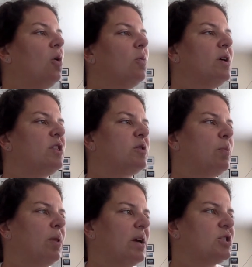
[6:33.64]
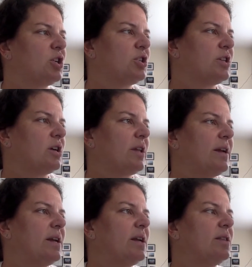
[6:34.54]
With pleasure, dear
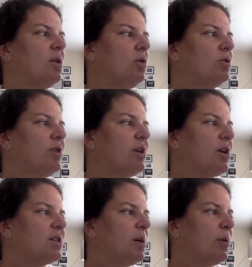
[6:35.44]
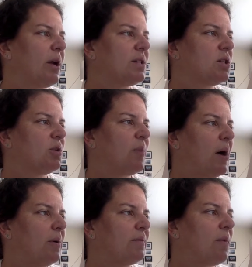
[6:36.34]
lady, the old green grasshopper answered,
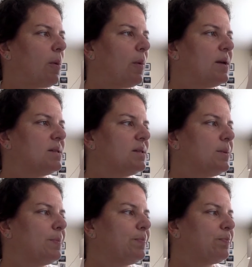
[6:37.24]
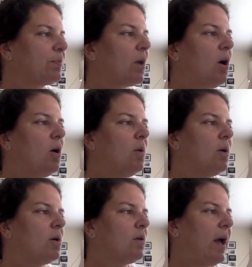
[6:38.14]
bowing from the waist. Oh,
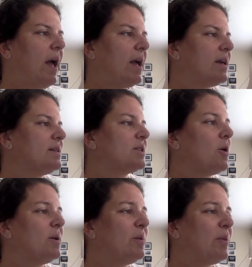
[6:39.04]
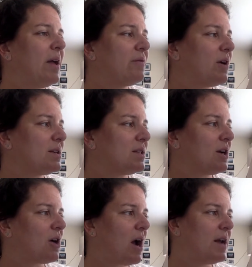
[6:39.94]
hooray, he's going to play for us, they
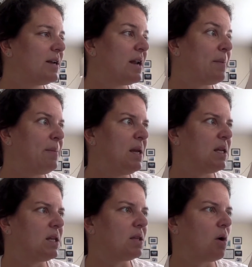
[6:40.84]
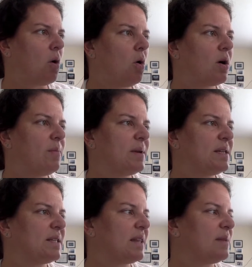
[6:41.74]
cried, and immediately the whole
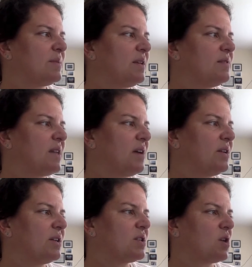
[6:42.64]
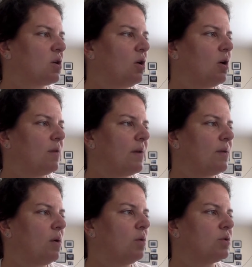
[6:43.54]
company sat themselves down in a circle around the
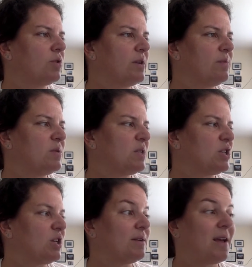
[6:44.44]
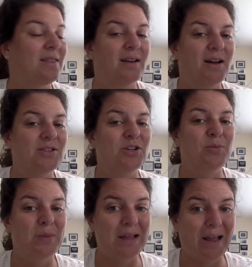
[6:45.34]
old green musician, and the concert
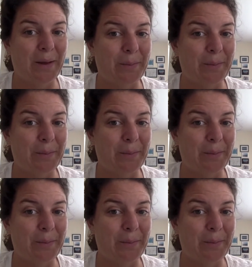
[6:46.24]
began.